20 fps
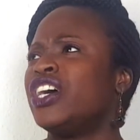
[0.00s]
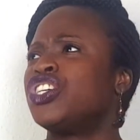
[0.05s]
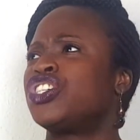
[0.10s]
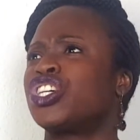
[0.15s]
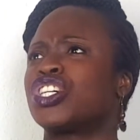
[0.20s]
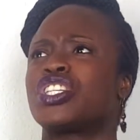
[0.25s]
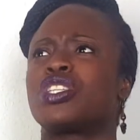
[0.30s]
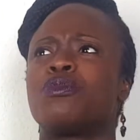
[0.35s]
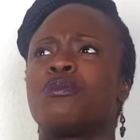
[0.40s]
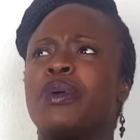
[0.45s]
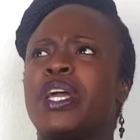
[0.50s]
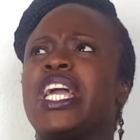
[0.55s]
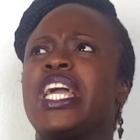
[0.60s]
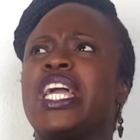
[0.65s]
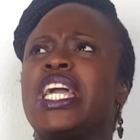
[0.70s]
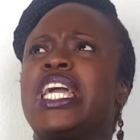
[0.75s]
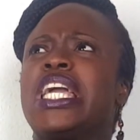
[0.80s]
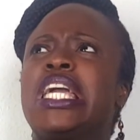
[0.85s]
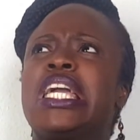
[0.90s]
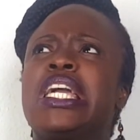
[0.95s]
Just
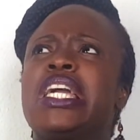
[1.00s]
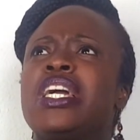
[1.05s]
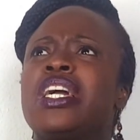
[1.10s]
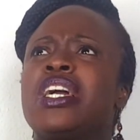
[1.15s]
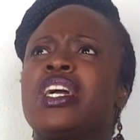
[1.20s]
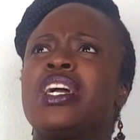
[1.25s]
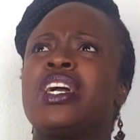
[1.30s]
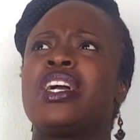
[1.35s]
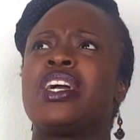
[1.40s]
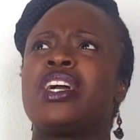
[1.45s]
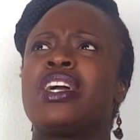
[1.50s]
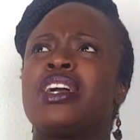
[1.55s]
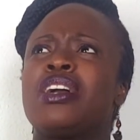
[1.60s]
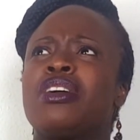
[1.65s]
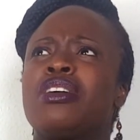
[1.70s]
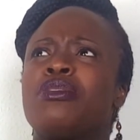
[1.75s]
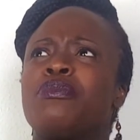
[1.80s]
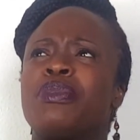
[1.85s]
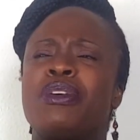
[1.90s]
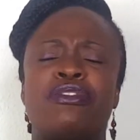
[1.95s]
be
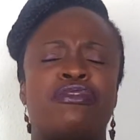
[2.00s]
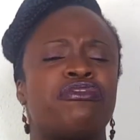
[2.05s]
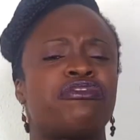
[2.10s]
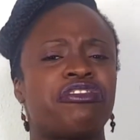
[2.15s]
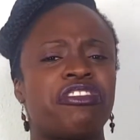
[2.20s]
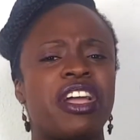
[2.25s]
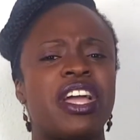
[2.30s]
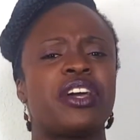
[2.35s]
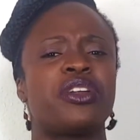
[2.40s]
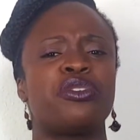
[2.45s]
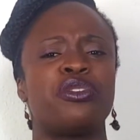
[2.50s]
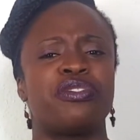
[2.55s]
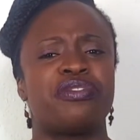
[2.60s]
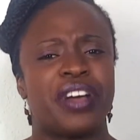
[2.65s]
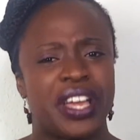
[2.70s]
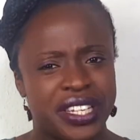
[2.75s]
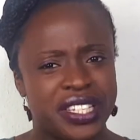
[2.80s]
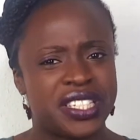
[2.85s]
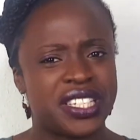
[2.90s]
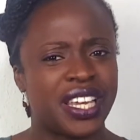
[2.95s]
free and
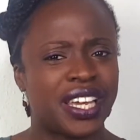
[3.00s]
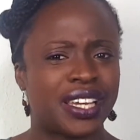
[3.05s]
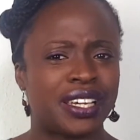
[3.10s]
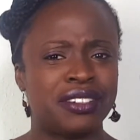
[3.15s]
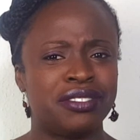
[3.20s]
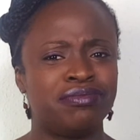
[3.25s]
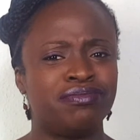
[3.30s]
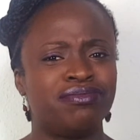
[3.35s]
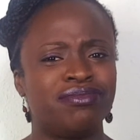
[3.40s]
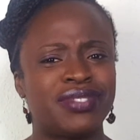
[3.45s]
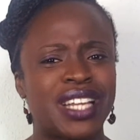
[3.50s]
authentic.